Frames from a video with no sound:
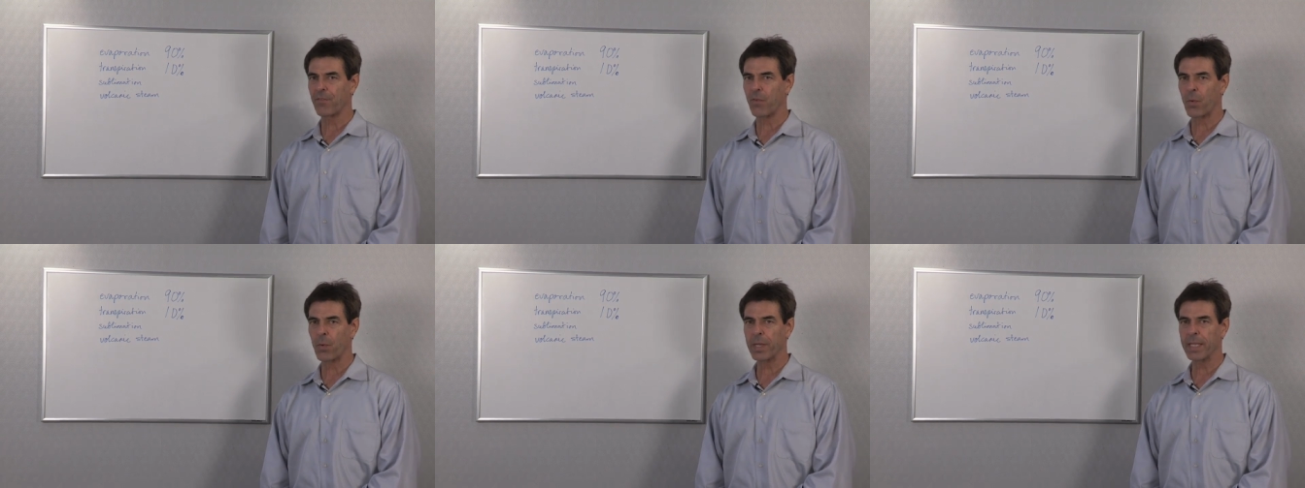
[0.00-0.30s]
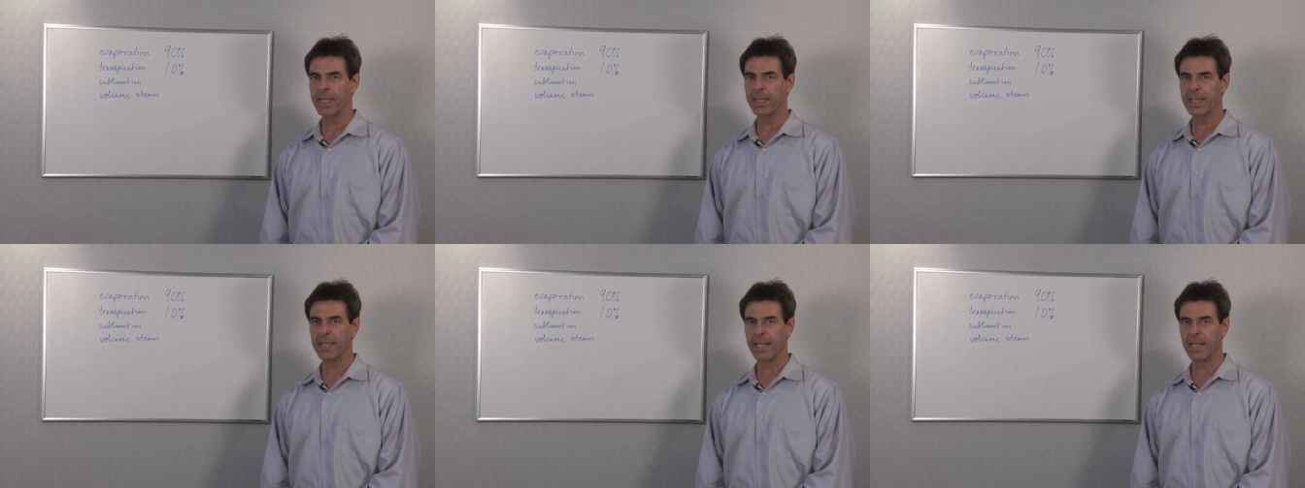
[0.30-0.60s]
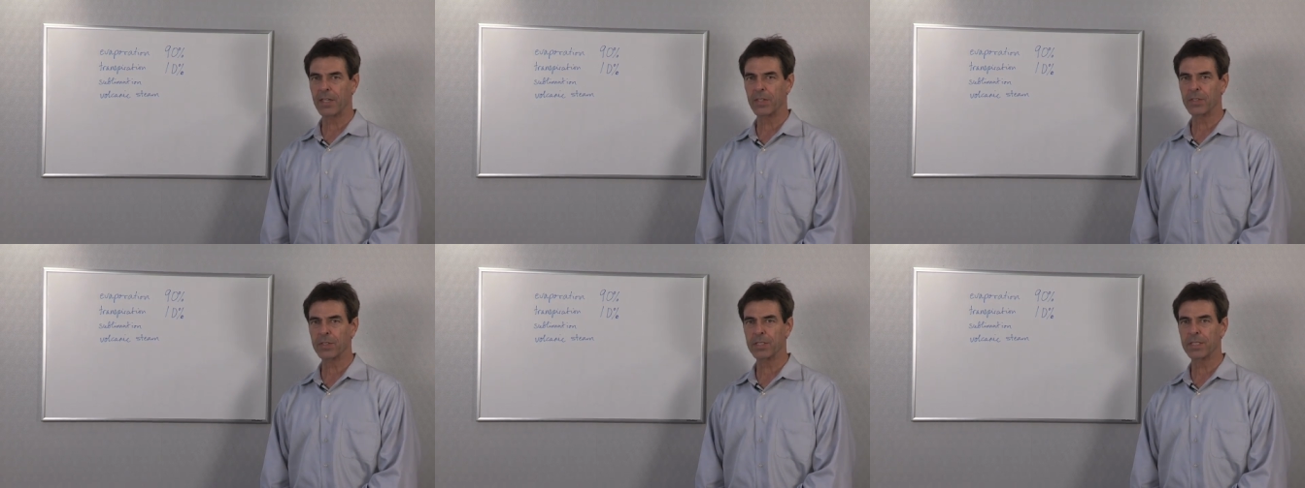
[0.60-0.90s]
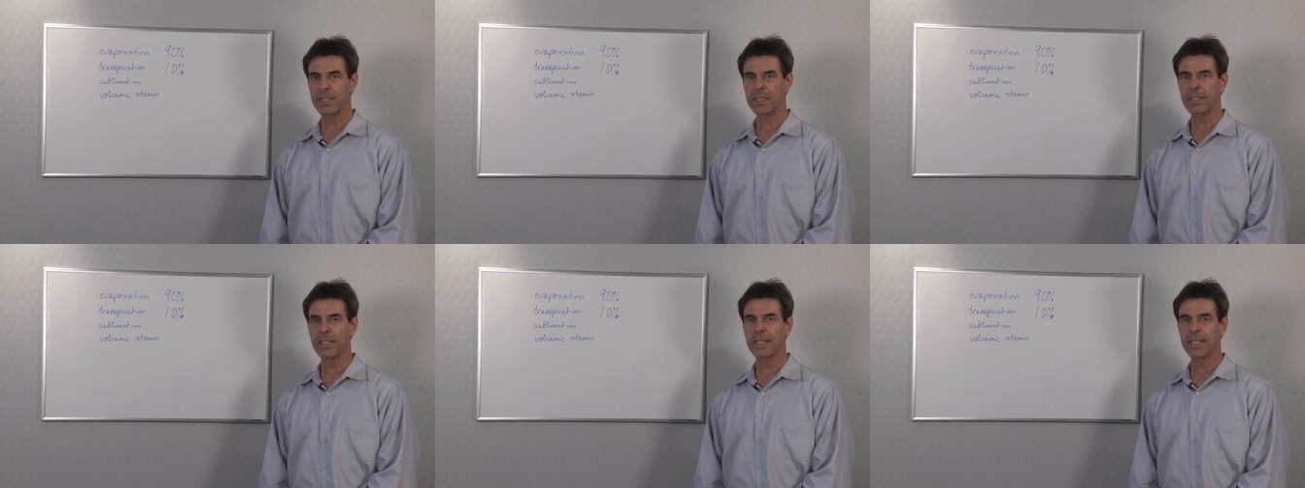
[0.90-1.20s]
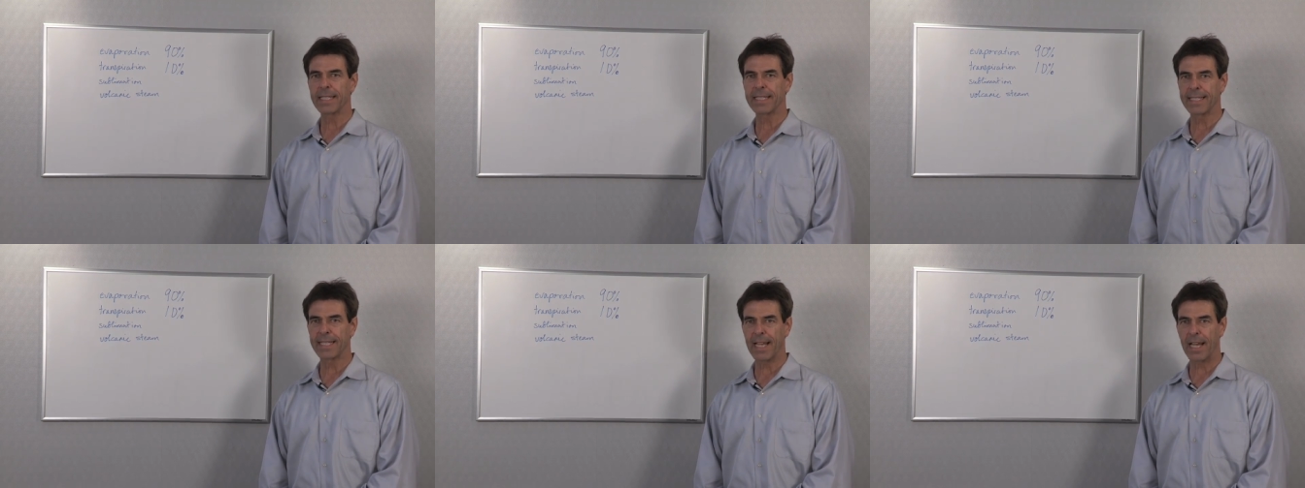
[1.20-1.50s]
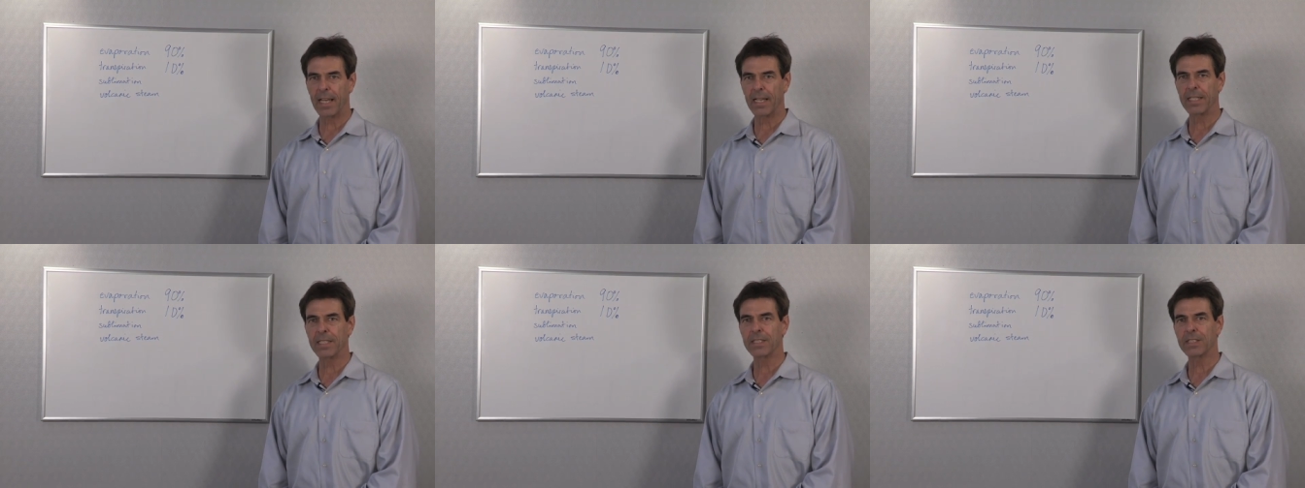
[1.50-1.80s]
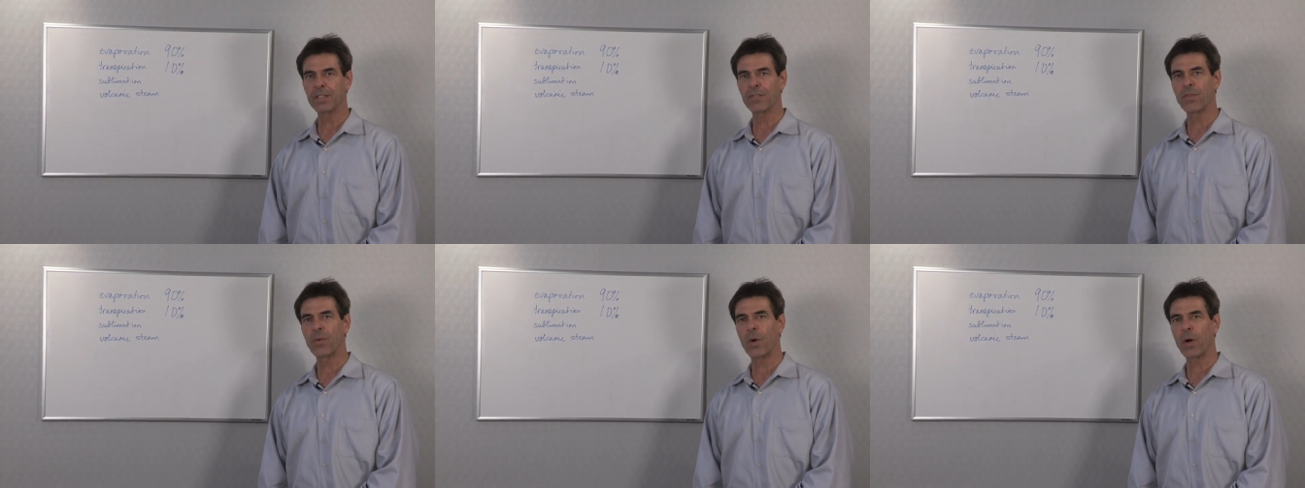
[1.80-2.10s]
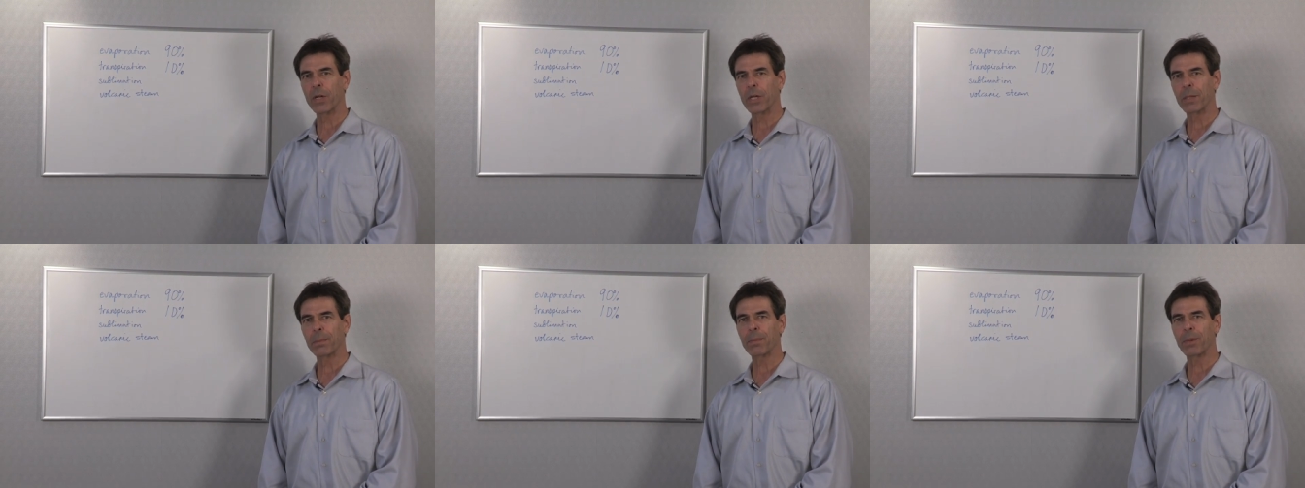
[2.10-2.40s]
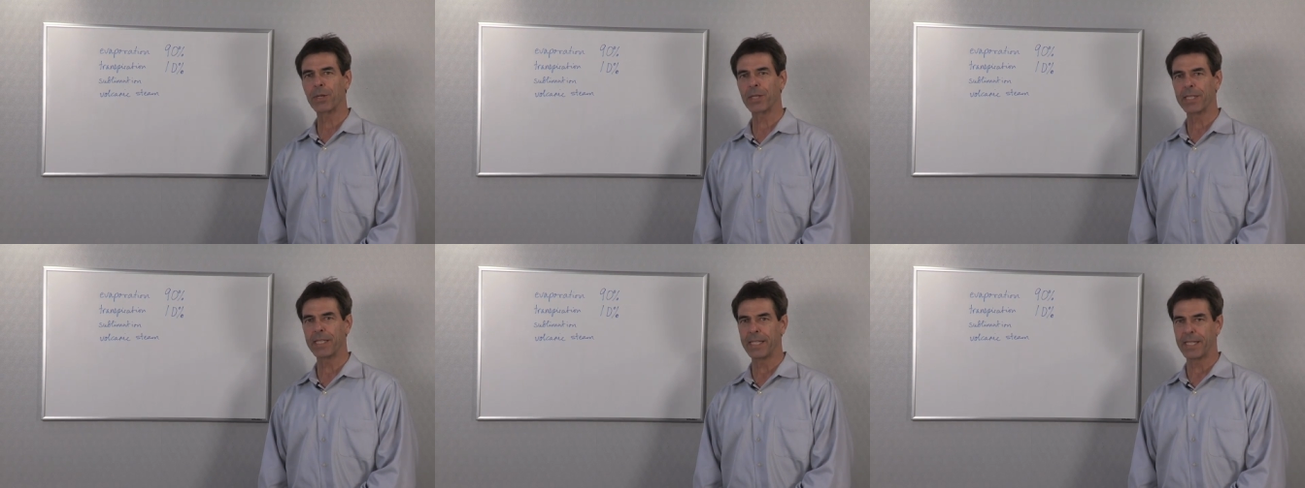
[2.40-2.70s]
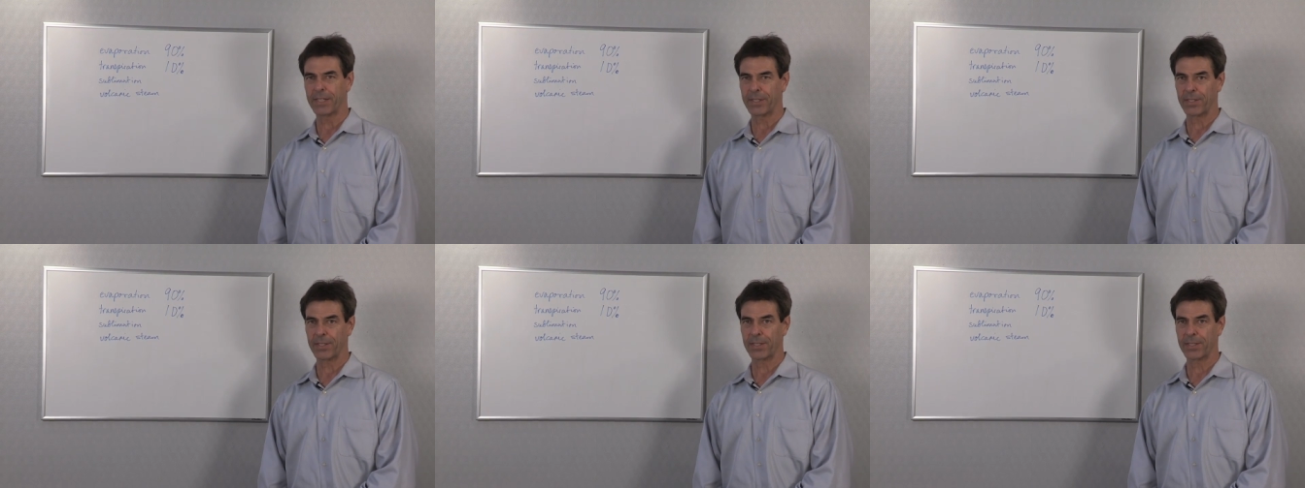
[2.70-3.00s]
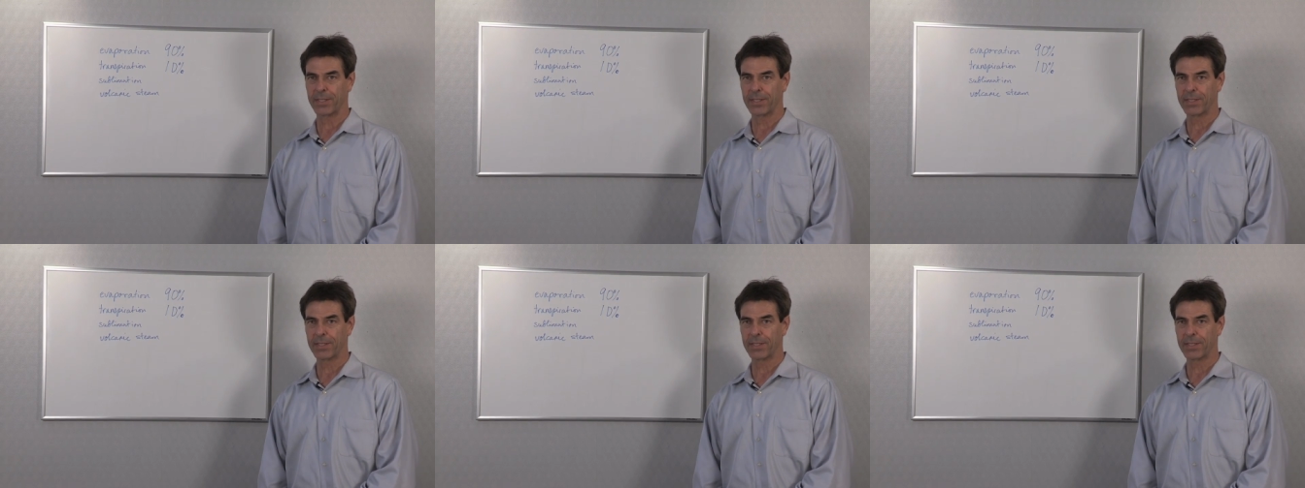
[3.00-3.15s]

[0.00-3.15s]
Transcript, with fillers: 40,000 gallons of water per year.